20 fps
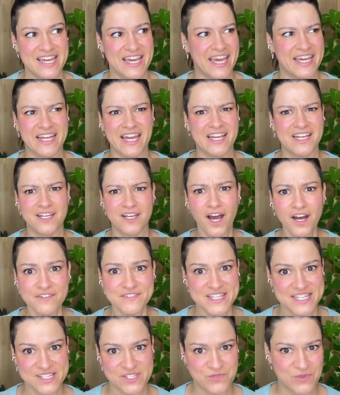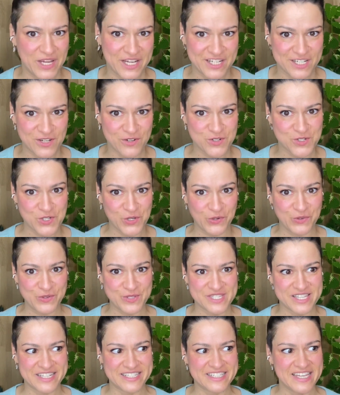and I loved his radio
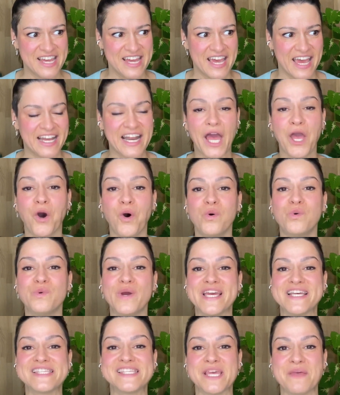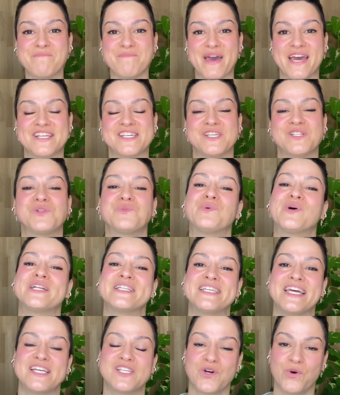shows, and I always imagined one
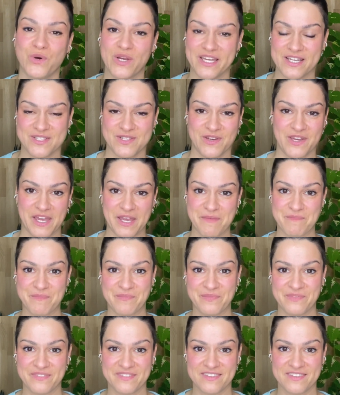day talking to him.